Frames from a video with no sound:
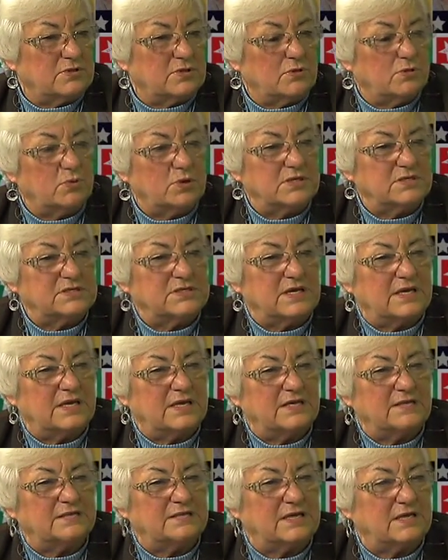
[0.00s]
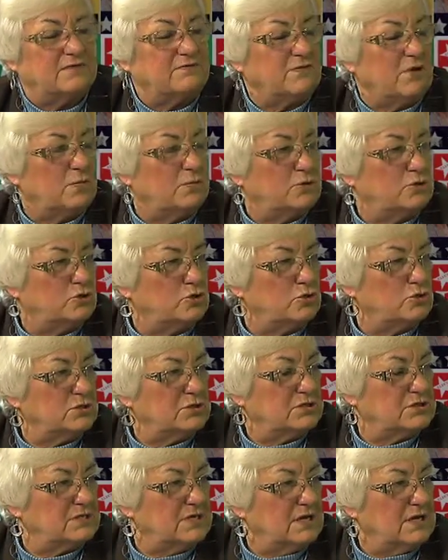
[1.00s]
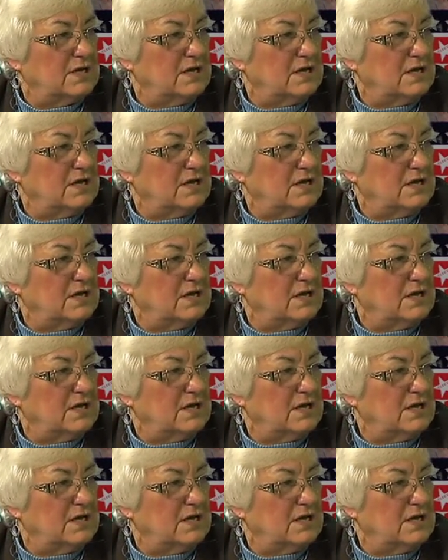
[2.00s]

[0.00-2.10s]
There was a State Farm Insurance